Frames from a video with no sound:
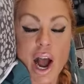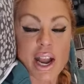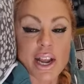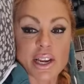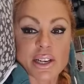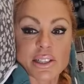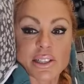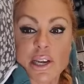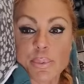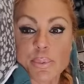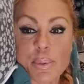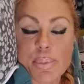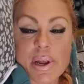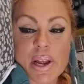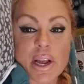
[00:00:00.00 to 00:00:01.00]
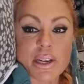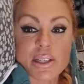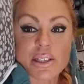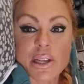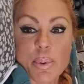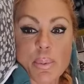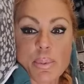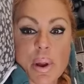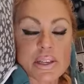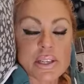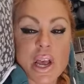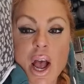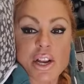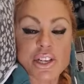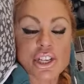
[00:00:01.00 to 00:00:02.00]
I got to clean up your pee. I got to clean up your mess.
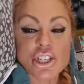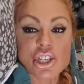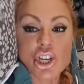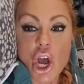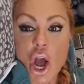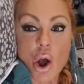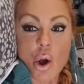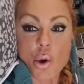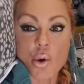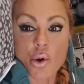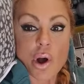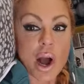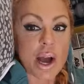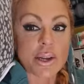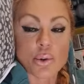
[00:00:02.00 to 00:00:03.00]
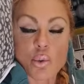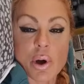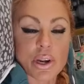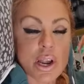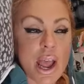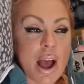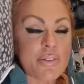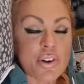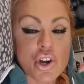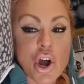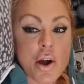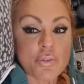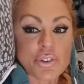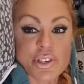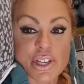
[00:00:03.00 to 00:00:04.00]
Just go. I don't want to have a
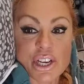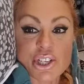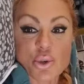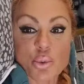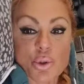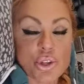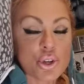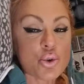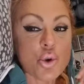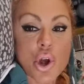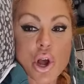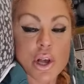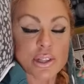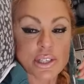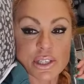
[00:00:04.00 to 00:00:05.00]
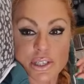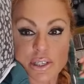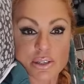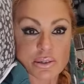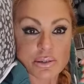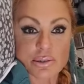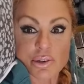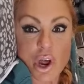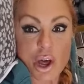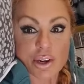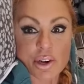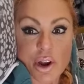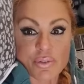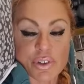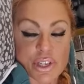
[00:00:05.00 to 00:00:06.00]
conversation with you. This is not
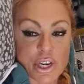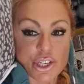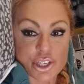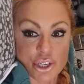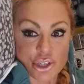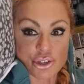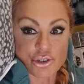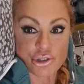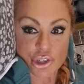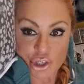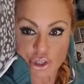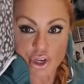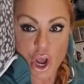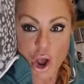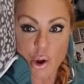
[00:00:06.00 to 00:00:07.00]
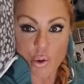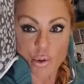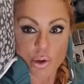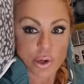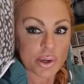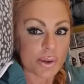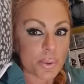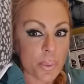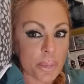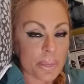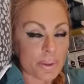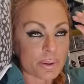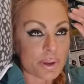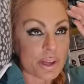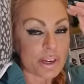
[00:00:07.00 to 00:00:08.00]
a conversation. Just go.
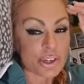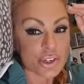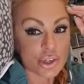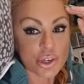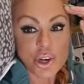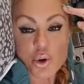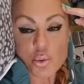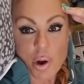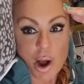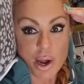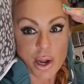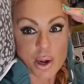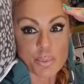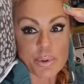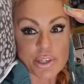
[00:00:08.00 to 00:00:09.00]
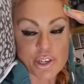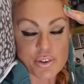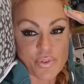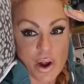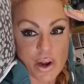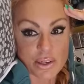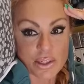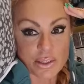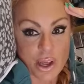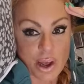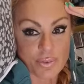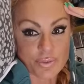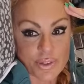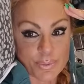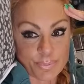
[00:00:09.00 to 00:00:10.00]
Took her a while, but she finally
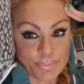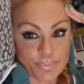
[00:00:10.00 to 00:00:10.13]
left.